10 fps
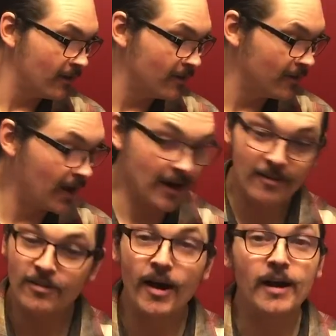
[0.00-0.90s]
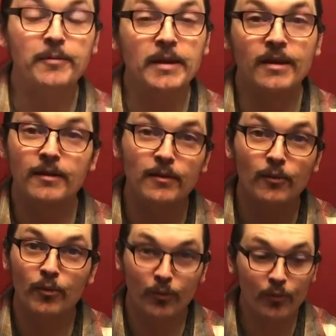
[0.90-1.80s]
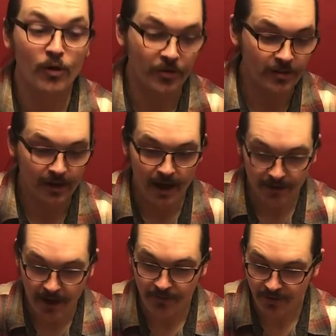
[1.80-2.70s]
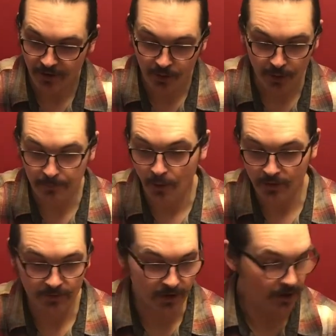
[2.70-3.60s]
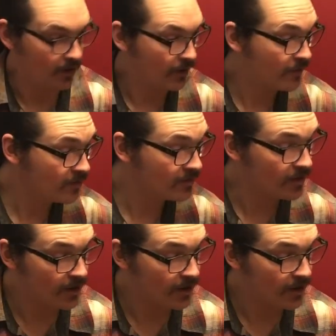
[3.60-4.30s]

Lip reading: that I just thought it'd be worth it to have this other quick bonus video. And this is a